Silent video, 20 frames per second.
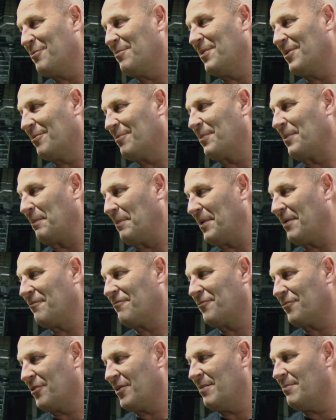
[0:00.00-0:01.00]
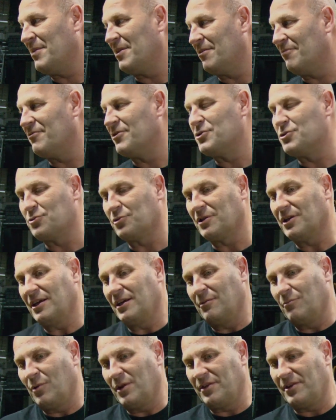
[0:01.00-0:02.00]
You better prepare for them individually
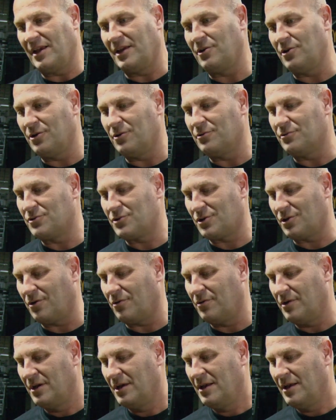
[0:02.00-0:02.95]
and what they do. So,